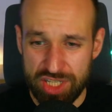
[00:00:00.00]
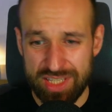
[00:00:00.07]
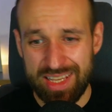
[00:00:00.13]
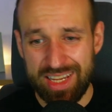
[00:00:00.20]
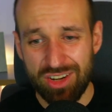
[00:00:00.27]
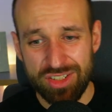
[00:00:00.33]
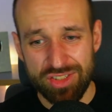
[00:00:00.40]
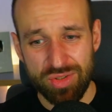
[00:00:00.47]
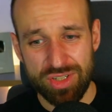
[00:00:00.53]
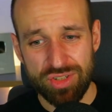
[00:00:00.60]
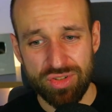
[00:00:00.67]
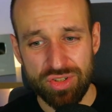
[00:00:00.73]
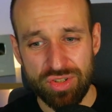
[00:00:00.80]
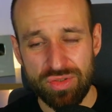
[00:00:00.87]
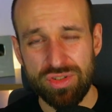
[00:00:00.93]
and they also
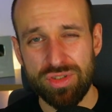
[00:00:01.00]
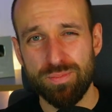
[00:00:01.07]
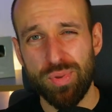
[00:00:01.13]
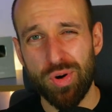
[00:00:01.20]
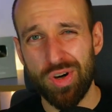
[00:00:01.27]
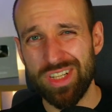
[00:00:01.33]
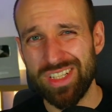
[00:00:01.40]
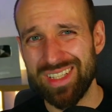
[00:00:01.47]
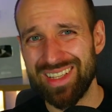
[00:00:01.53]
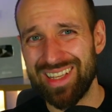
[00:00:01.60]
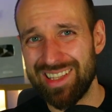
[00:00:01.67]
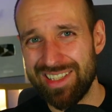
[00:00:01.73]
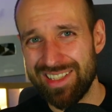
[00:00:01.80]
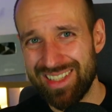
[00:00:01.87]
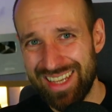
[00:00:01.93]
introduced
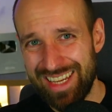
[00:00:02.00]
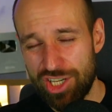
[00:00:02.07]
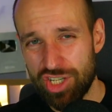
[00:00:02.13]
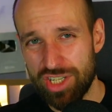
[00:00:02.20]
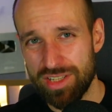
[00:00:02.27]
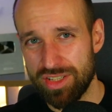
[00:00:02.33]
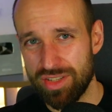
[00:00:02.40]
personalization,